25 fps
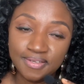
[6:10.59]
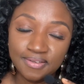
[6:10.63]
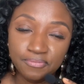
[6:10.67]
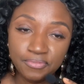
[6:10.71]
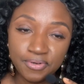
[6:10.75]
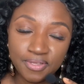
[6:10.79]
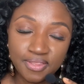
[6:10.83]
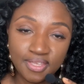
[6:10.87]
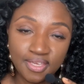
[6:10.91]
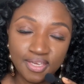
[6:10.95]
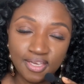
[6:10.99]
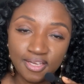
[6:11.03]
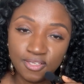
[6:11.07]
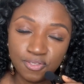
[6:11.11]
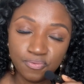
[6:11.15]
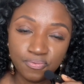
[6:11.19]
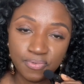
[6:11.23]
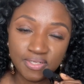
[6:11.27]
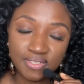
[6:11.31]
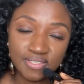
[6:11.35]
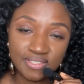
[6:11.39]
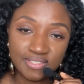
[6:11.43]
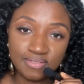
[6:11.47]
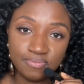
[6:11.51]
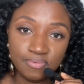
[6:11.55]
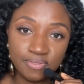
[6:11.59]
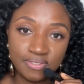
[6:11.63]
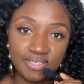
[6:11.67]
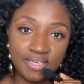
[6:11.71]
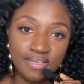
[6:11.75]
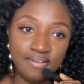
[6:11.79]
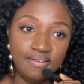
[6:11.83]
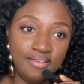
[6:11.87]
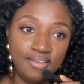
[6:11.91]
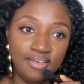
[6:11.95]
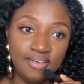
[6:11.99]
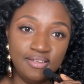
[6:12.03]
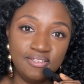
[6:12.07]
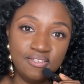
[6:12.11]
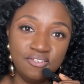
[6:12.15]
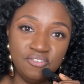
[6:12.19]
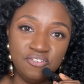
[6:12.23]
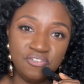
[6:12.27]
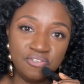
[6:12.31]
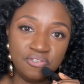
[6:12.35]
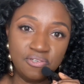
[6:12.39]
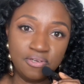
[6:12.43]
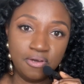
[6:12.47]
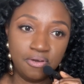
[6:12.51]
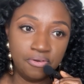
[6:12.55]
with kids with send kids are
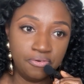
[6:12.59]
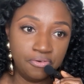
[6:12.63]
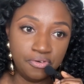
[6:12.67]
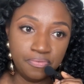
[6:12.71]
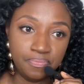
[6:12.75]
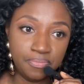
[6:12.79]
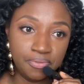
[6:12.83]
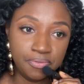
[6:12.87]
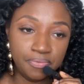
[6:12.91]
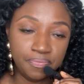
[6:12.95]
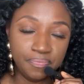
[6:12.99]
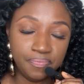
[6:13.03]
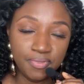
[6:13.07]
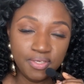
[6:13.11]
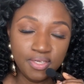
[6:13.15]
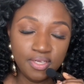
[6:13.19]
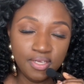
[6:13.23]
just horrible.